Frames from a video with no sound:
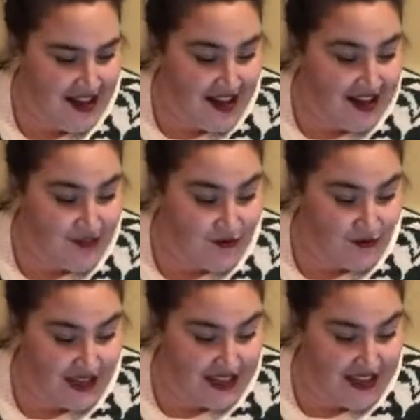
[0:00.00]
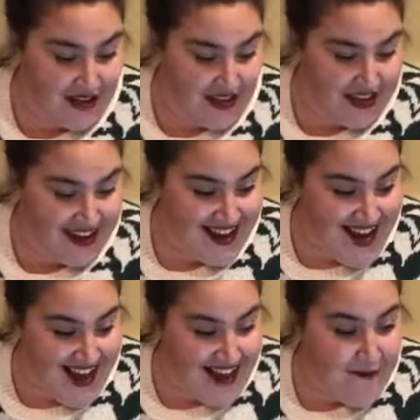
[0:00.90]
It's really good.
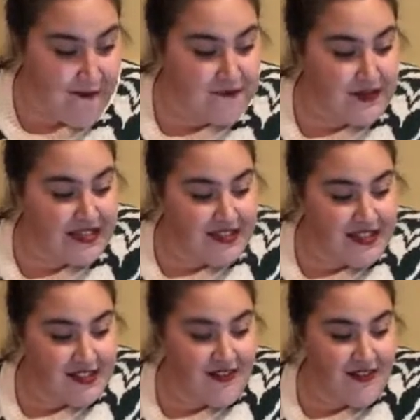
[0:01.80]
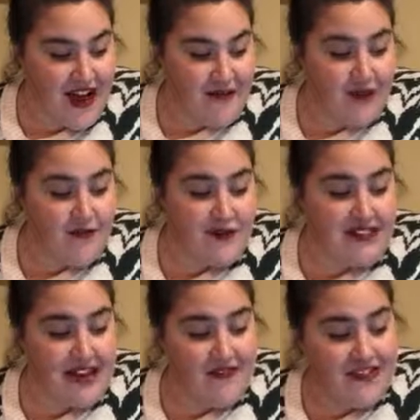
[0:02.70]
BC Survivor for
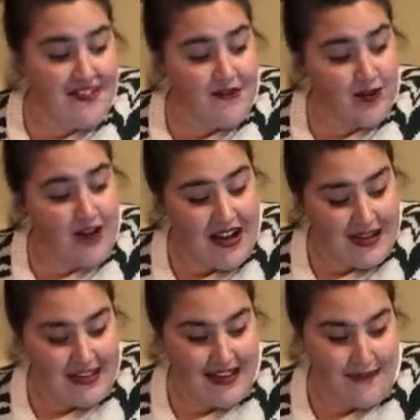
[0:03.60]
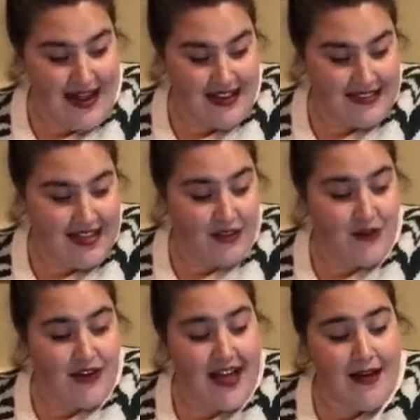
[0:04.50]
Life has never tried a clay mask, and
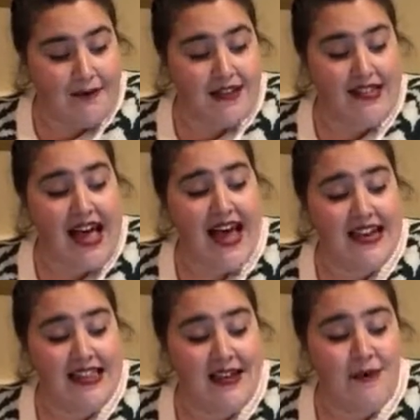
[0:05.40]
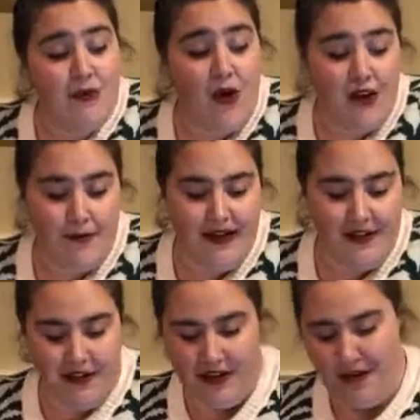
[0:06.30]
Lori M loves anything with watermelon
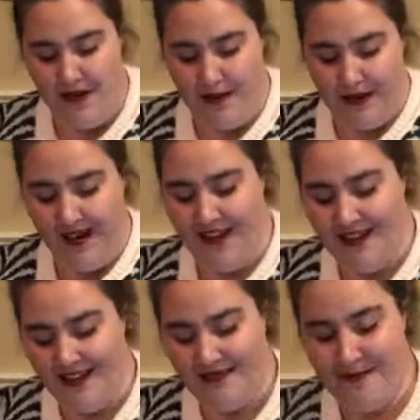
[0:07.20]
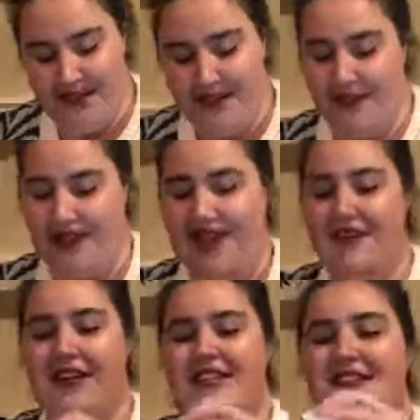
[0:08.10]
or cucumber. Oh, me too. And look how nice,